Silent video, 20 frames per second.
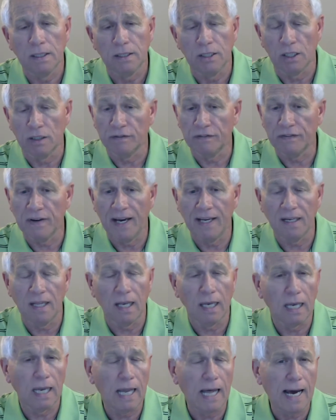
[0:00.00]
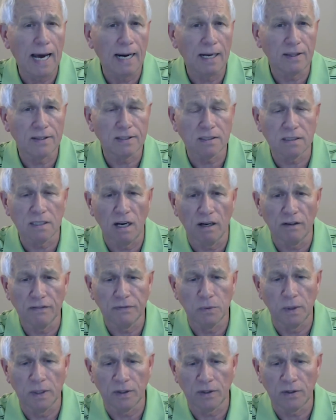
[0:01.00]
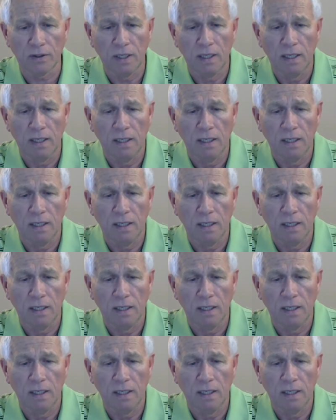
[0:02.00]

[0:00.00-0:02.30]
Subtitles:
You can find a lot of stuff with